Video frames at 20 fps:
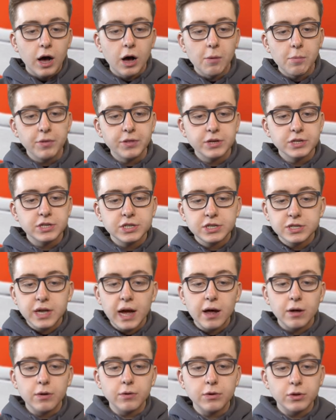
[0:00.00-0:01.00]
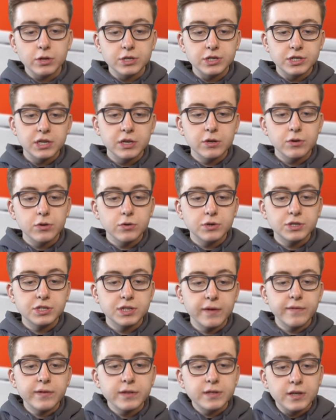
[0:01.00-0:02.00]
Uh, but this is style
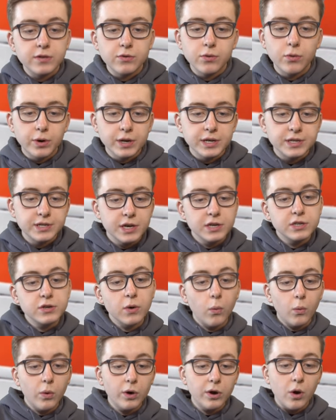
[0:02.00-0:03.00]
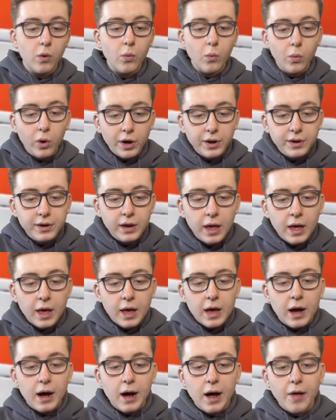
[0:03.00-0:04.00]
CU1726-101.
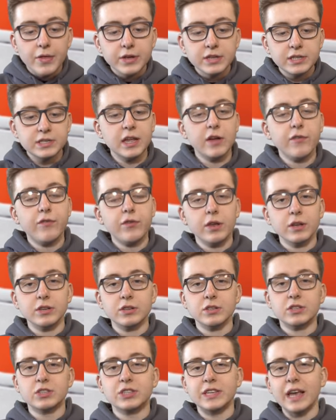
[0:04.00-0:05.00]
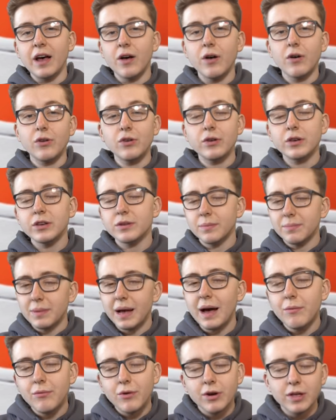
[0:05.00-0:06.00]
Uh, this is definitely a sell. You could
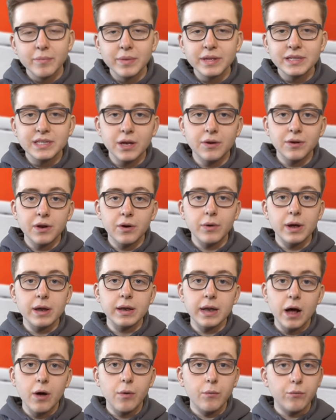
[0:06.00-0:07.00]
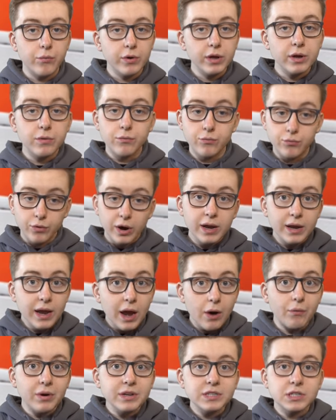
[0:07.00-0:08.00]
I would recommend selling it right now. Re right
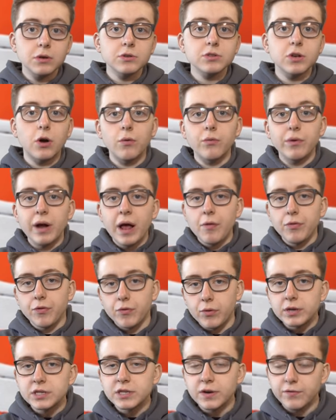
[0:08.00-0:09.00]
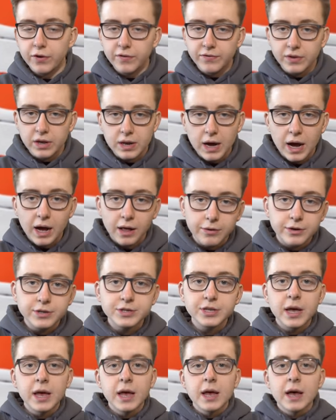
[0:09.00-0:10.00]
now resells around
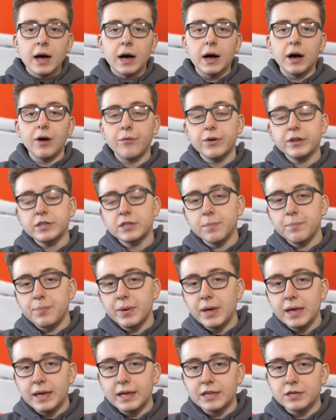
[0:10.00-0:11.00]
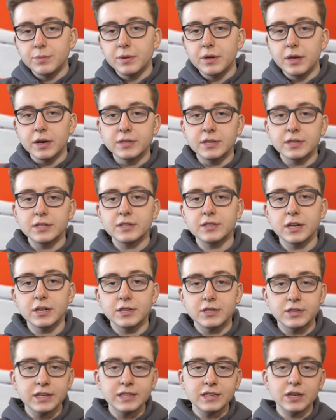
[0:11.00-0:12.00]
$350. Uh, reason being is because it's
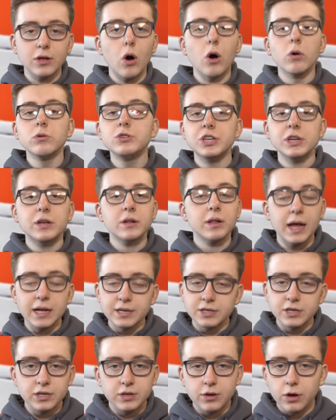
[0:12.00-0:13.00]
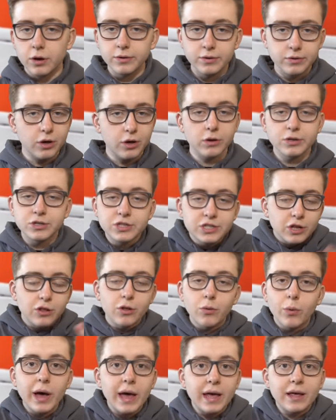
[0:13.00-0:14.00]
such it's an OG classic
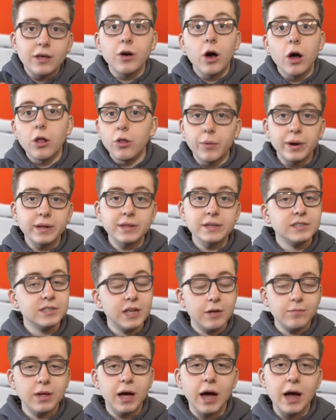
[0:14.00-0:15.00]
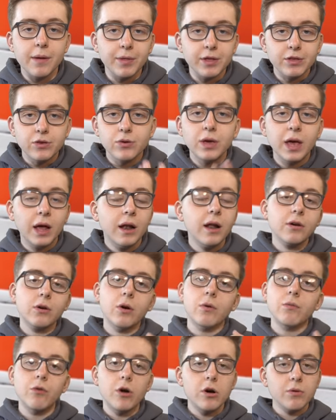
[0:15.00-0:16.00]
silhouette and colorway at the same time. Like you cannot
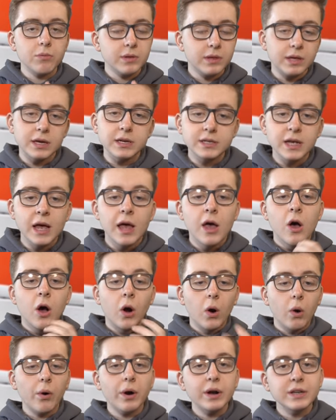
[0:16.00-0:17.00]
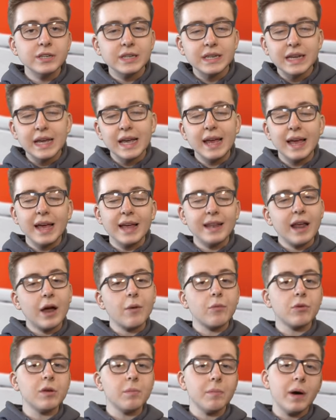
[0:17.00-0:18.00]
go wrong with this. Orange, eh,
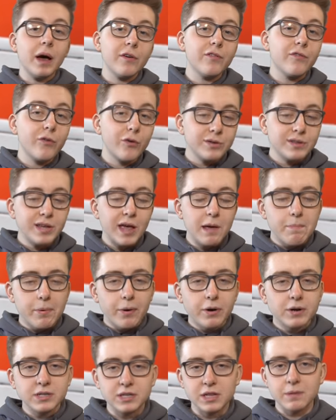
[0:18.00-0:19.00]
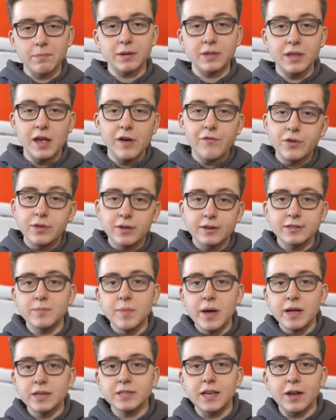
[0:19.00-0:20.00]
not really my forte personally, but definitely does
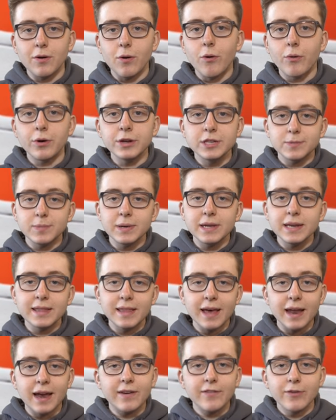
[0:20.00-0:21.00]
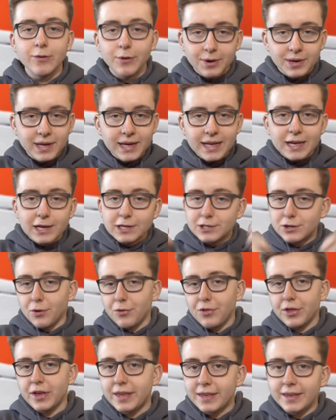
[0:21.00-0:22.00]
match that orange beanie that everyone still
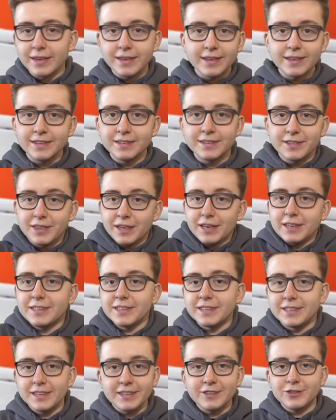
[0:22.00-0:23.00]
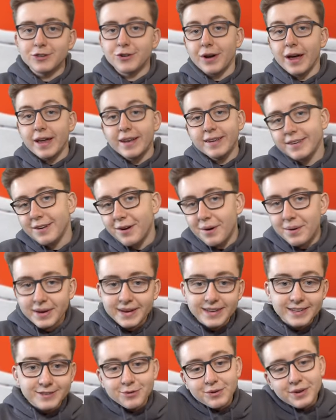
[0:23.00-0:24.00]
think thinks is in trend. You know,
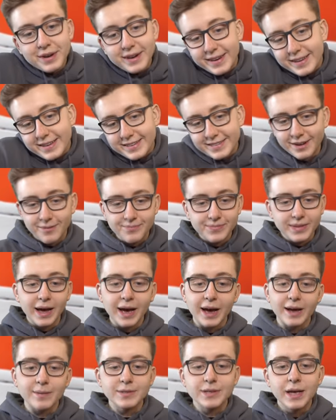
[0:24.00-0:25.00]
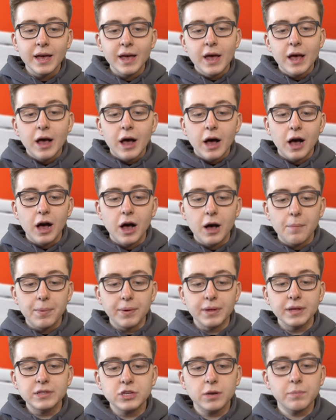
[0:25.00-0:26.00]
it is what it is sometimes. Uh,
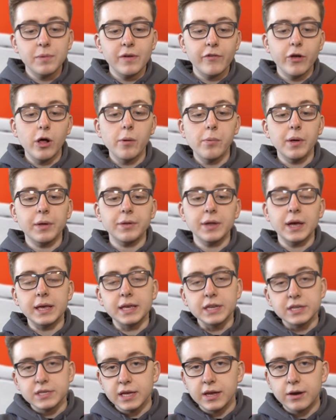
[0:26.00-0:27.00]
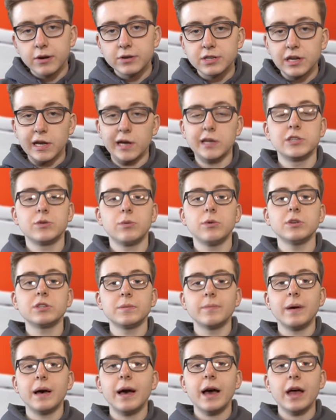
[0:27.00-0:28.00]
but it's going to be available at Nike sneakers as well as
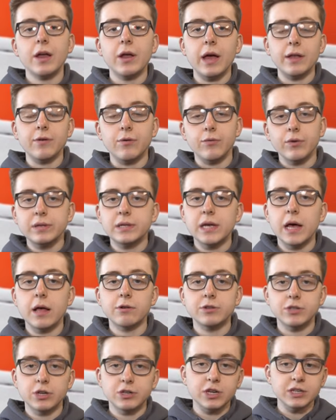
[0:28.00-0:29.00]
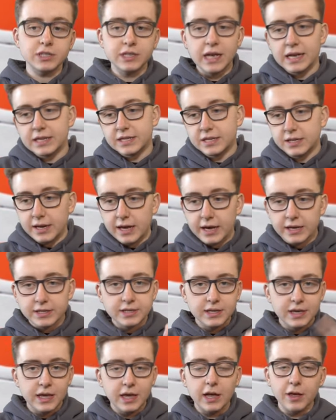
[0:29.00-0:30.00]
some high end retailers such as
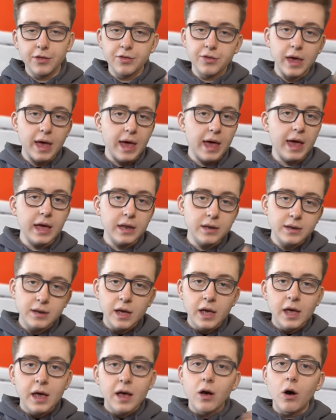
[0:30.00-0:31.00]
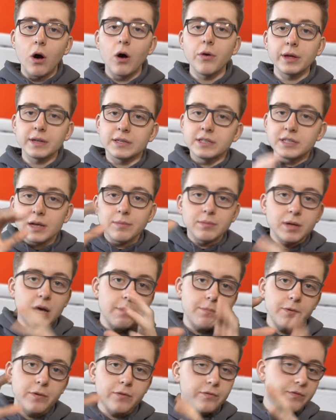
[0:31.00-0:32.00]
SNS, Kith, and all that same
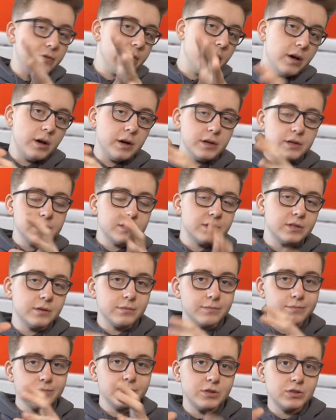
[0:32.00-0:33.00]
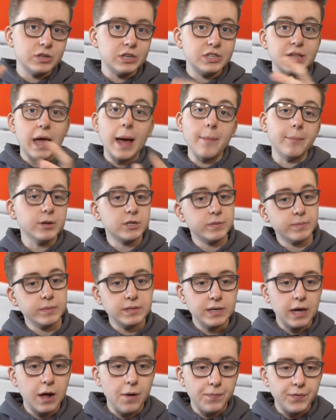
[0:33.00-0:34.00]
type of. Uh,
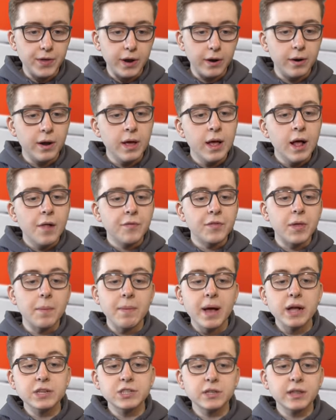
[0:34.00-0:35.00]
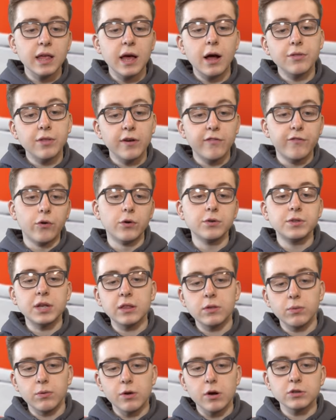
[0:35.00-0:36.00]
establishments out there. Now matching that on the 14th, we